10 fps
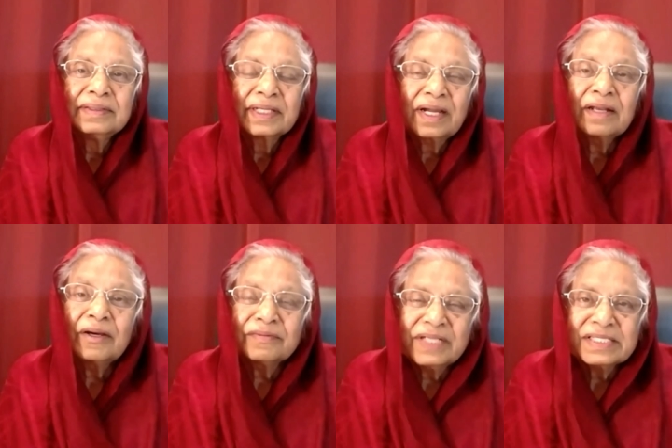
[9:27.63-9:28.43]
the
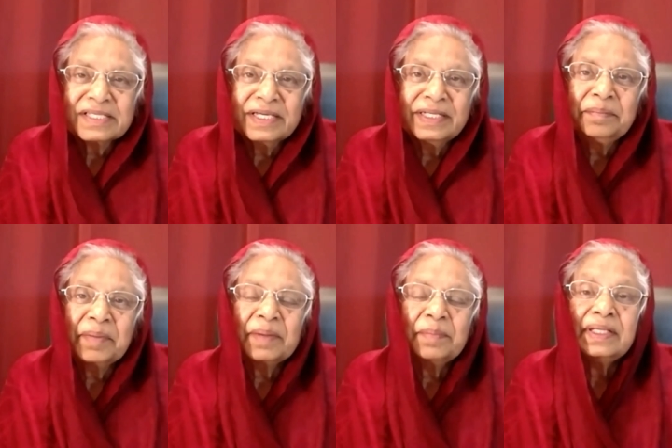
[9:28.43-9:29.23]
color of their
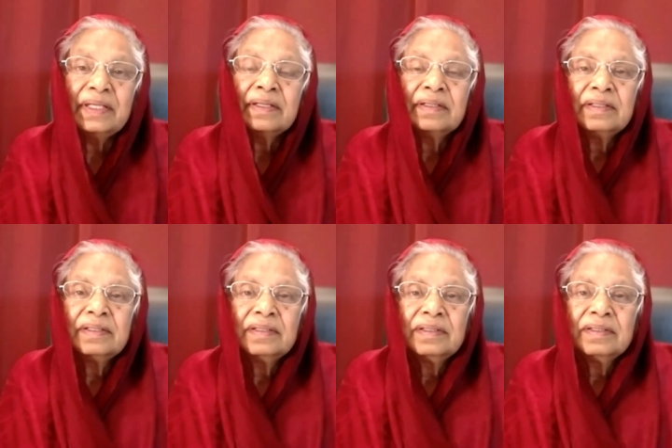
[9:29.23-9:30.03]
skin, maybe
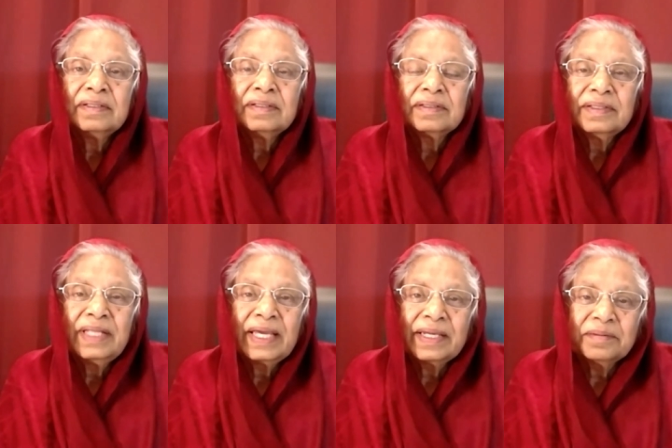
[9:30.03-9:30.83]

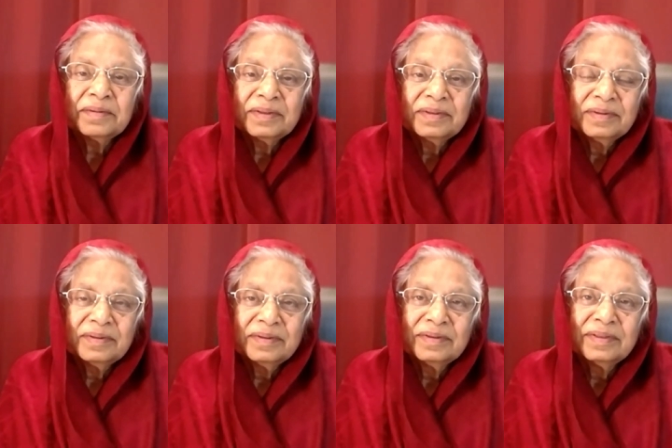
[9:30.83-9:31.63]
their
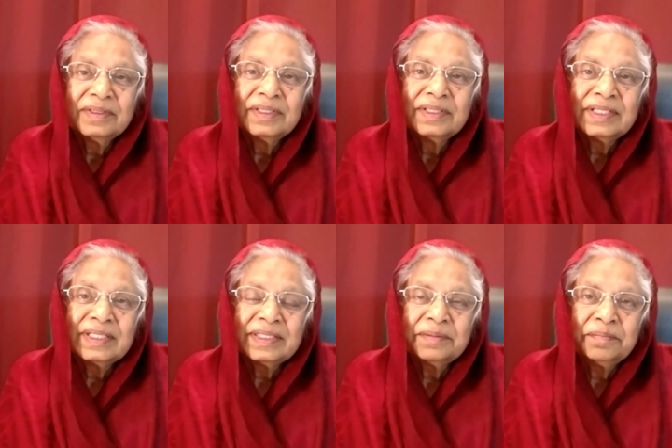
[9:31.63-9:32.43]

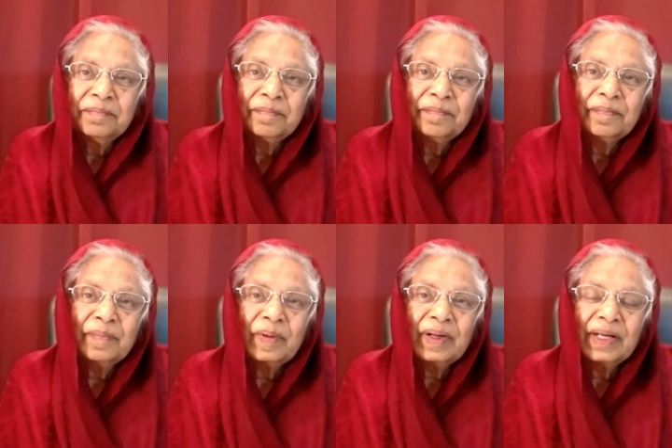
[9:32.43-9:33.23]
uh,
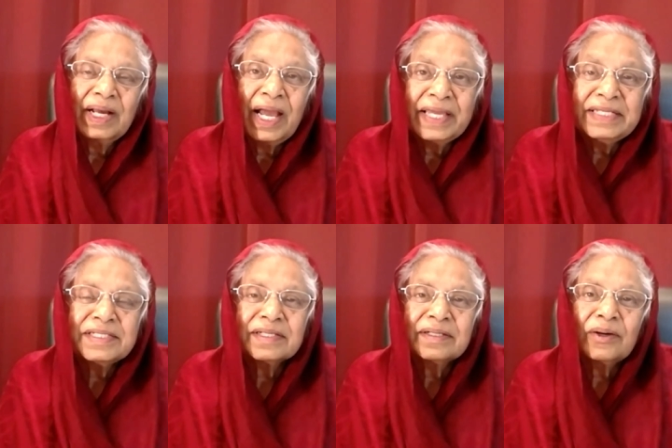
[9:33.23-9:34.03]

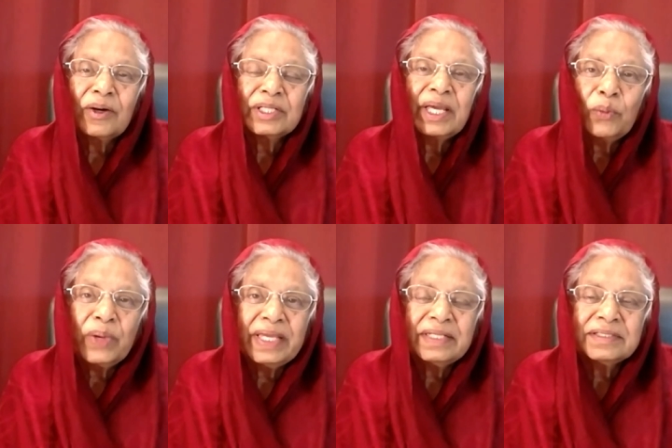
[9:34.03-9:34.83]
height or their
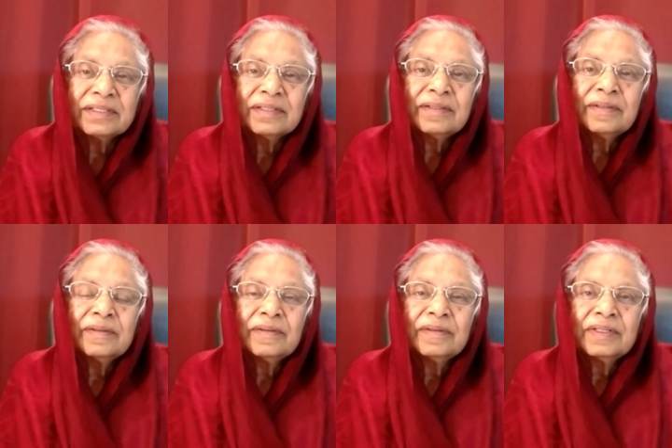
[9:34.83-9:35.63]
weight
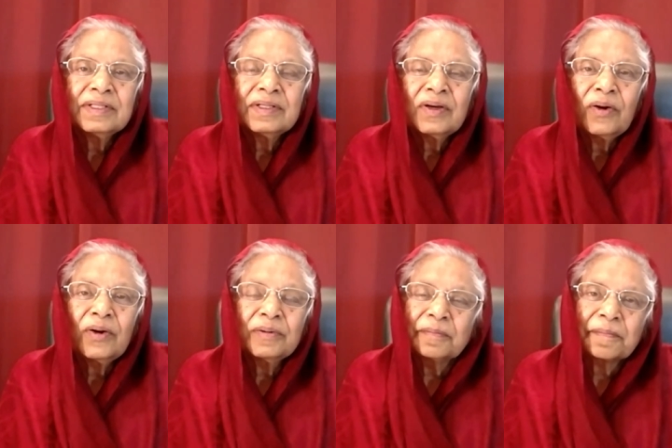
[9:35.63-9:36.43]

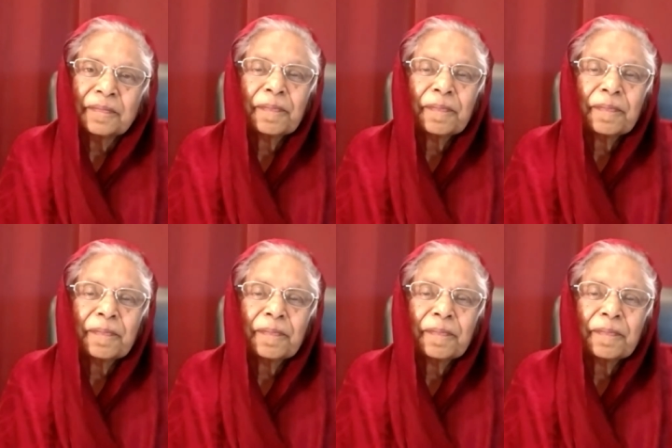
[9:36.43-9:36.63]
or